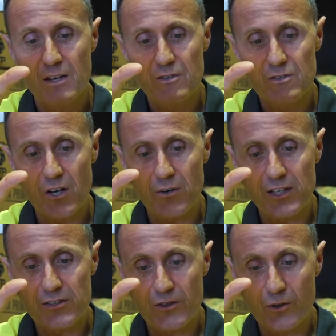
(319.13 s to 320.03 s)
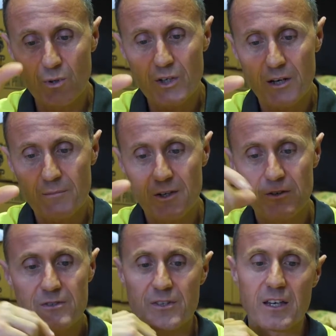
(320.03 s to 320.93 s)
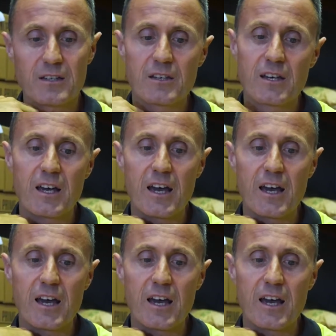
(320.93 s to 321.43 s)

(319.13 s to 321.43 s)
So it's an autoimmune disease,